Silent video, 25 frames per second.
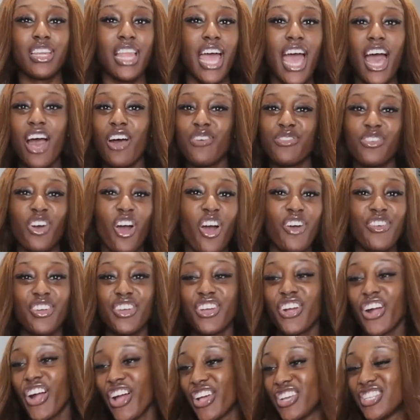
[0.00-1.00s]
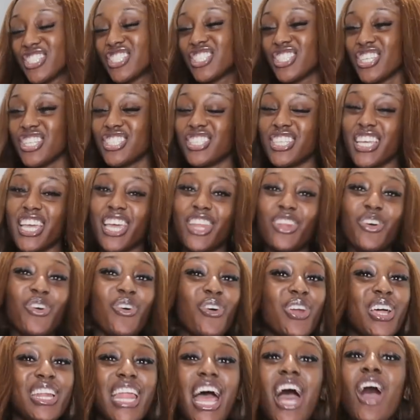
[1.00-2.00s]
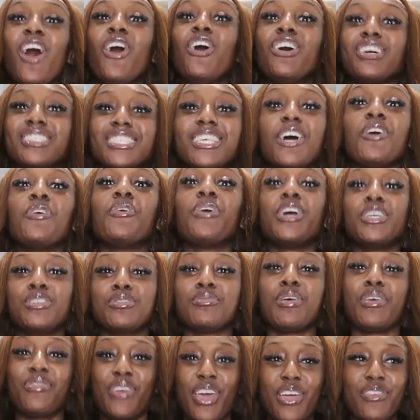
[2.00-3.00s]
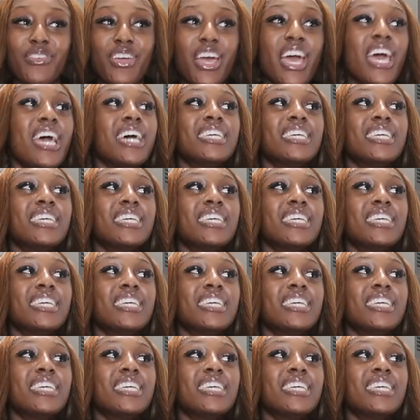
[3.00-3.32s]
like out of curry goat, stew chicken, all of that. Oxtail will always be my favorite.